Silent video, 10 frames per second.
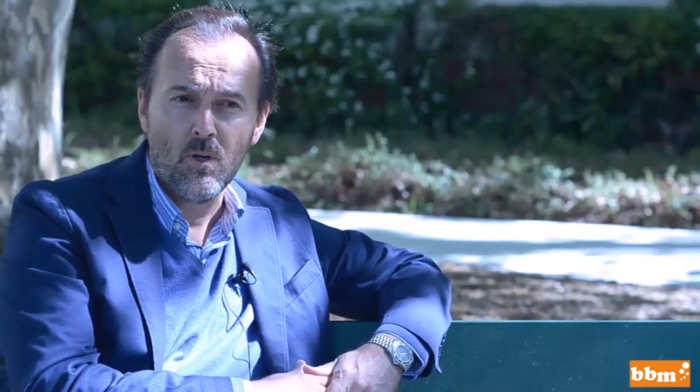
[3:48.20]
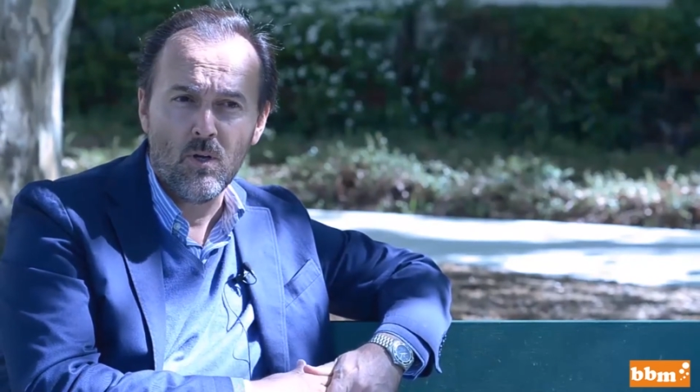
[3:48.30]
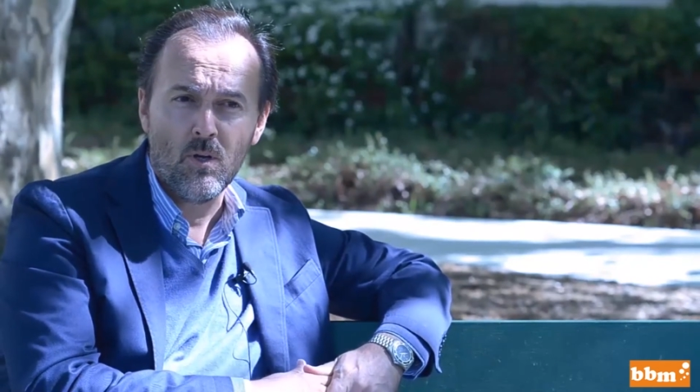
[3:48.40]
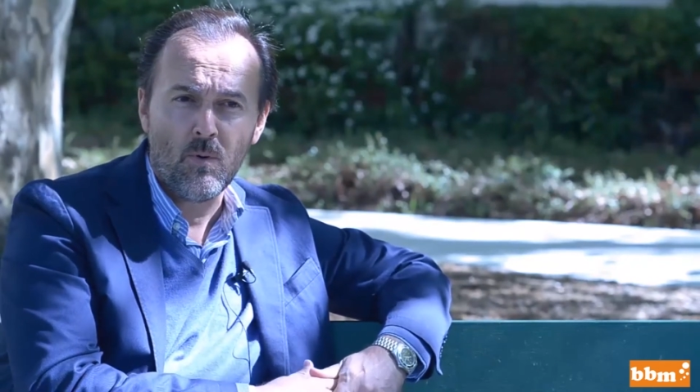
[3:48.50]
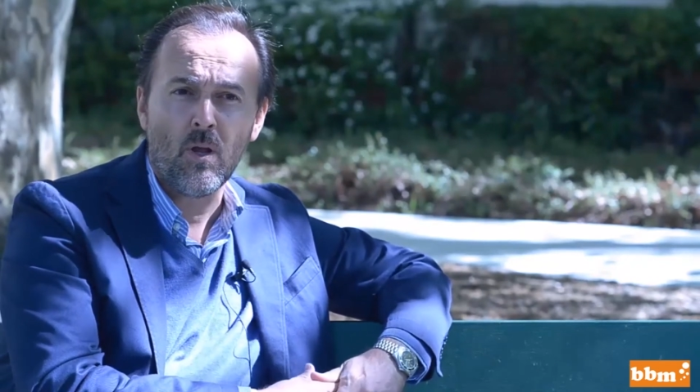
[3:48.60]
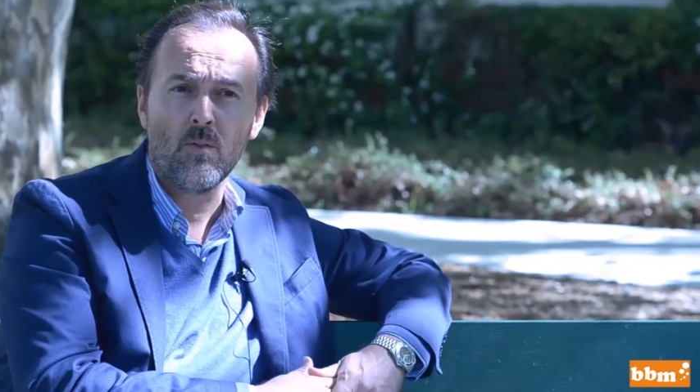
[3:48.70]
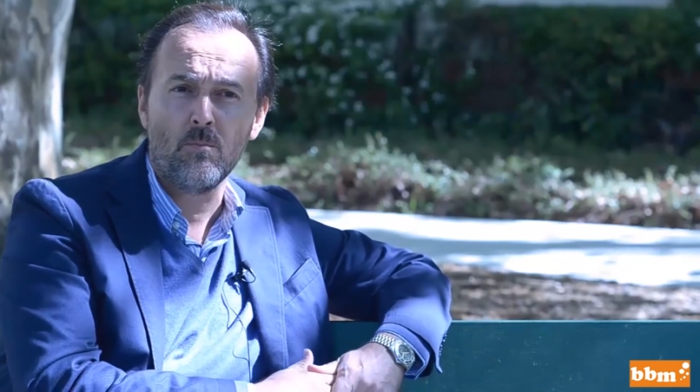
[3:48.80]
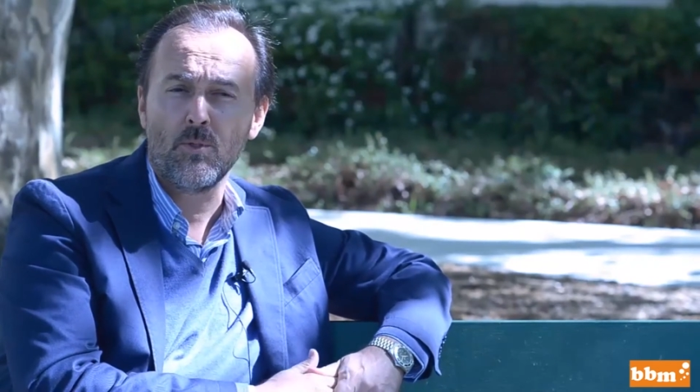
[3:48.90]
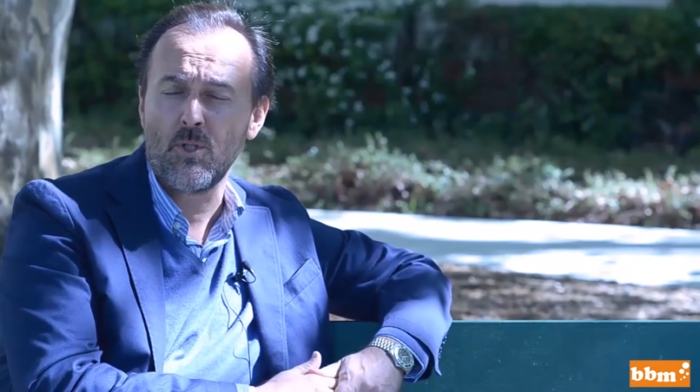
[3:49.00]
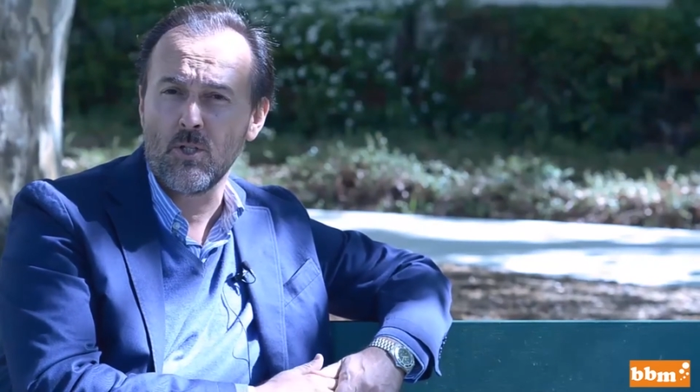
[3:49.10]
around the
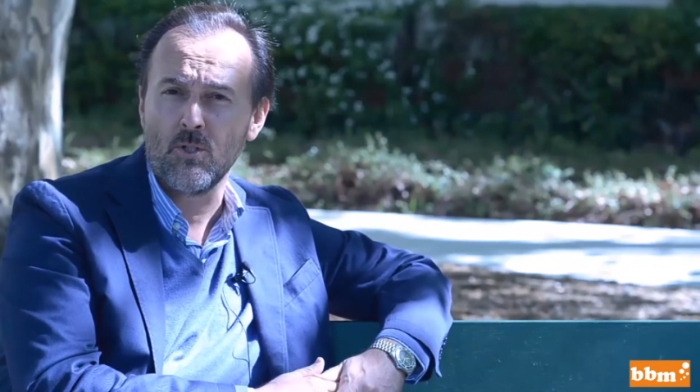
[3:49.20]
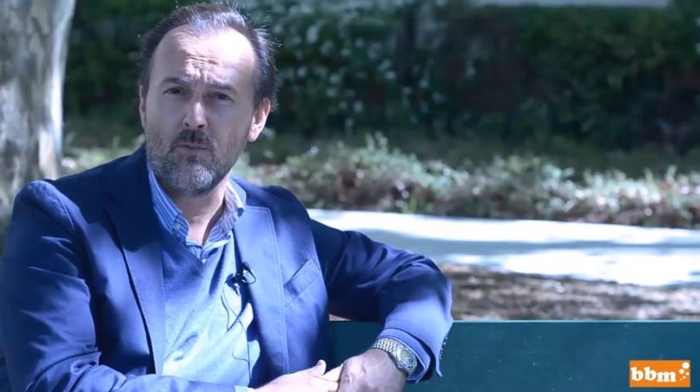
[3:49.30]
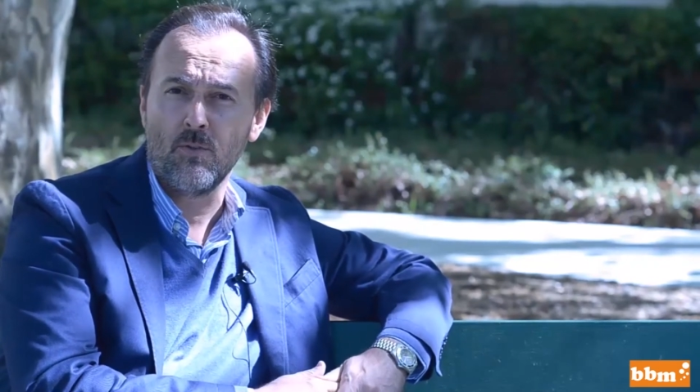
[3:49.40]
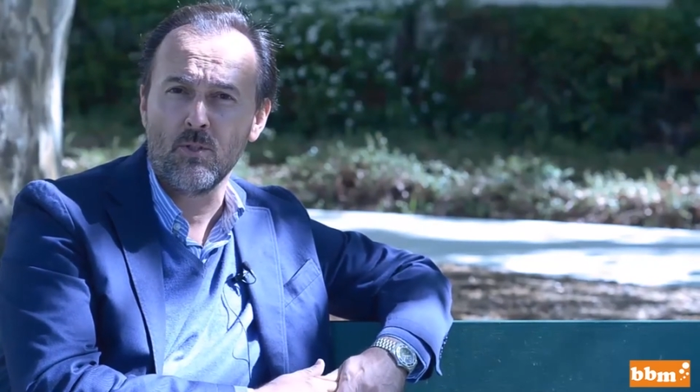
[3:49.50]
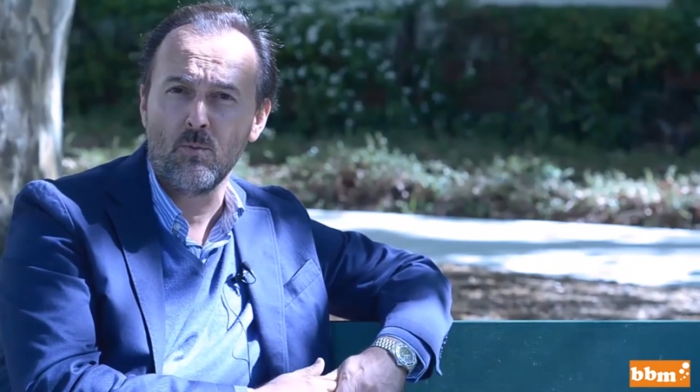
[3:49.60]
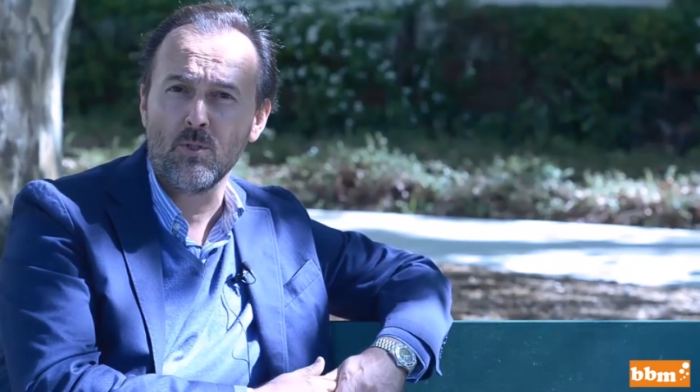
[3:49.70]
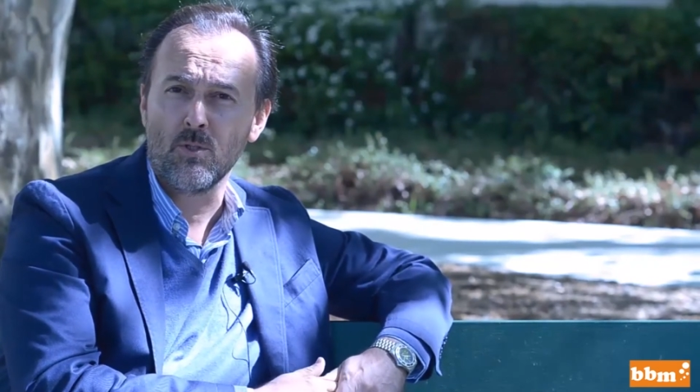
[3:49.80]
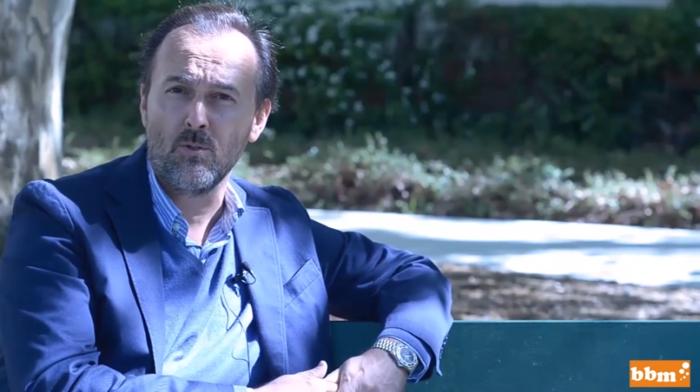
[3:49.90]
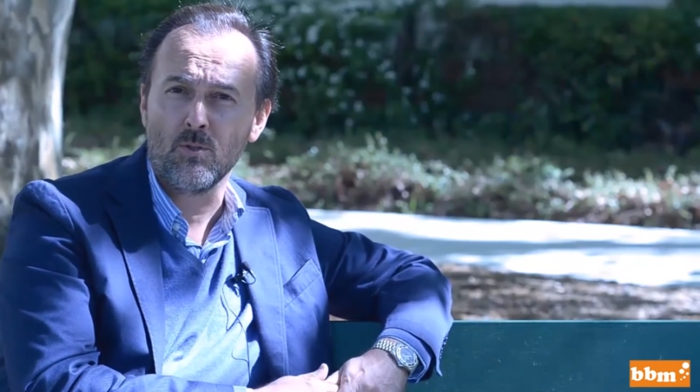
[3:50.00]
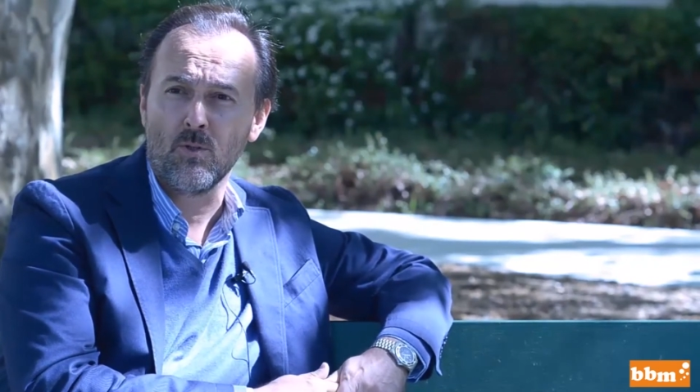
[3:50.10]
protection of underwater
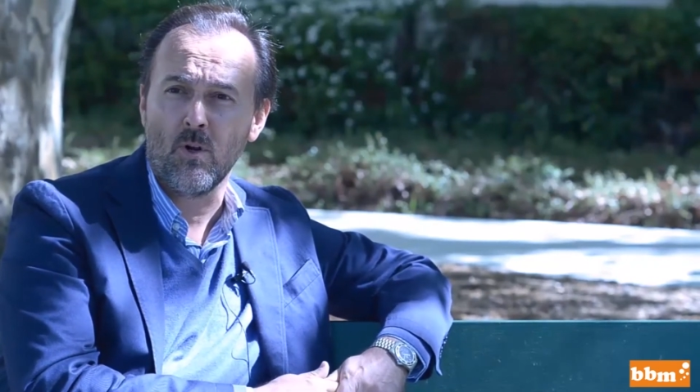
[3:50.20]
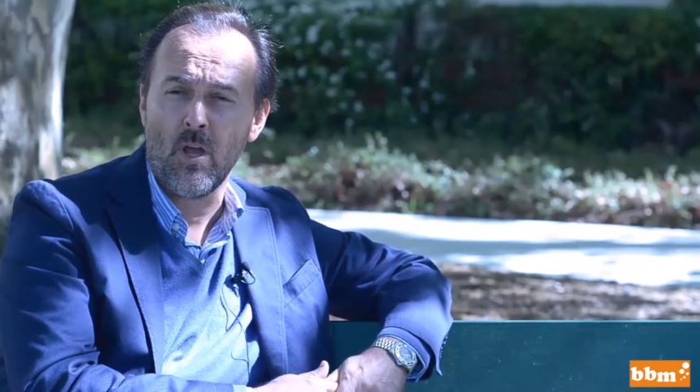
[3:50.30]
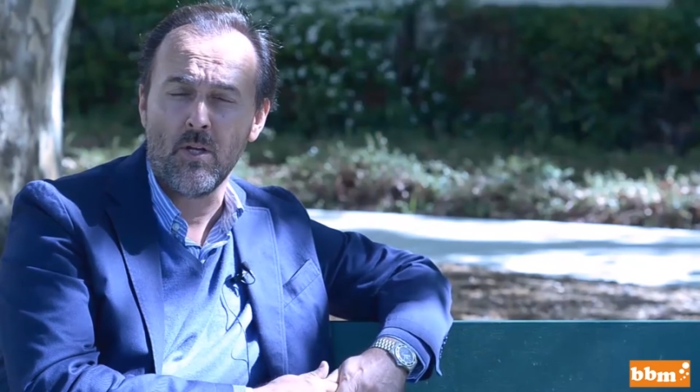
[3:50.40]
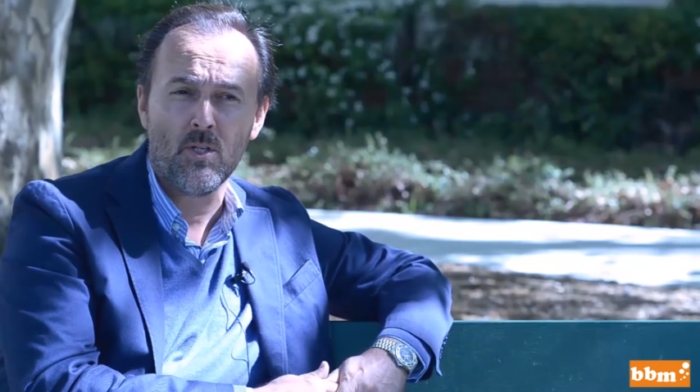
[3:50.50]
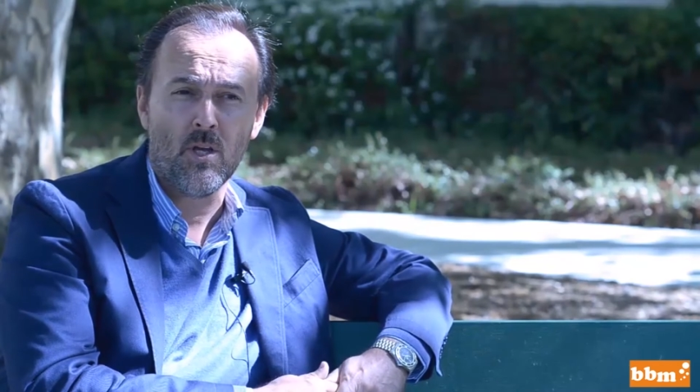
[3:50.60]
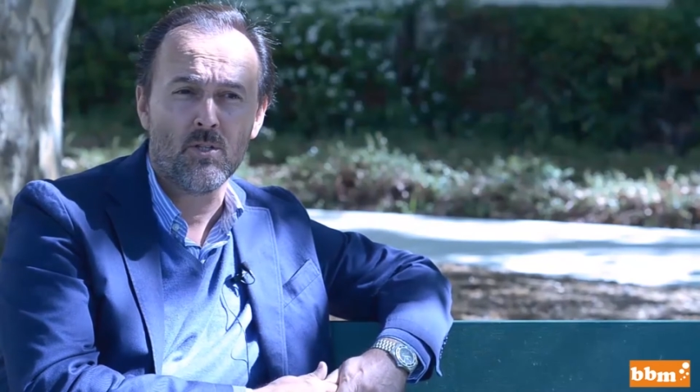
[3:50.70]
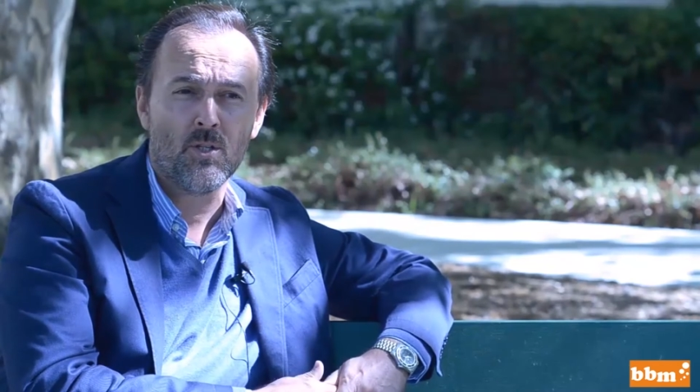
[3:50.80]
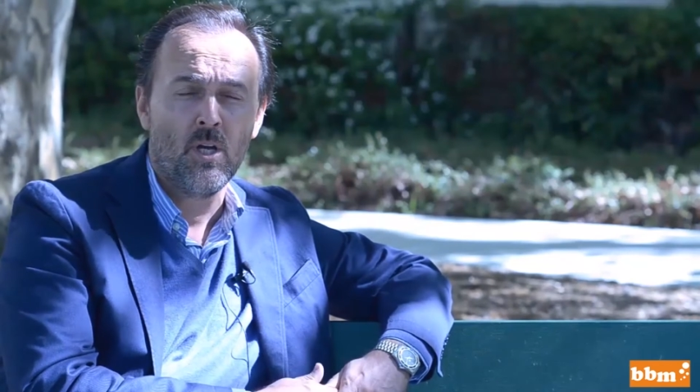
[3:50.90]
cultural heritage.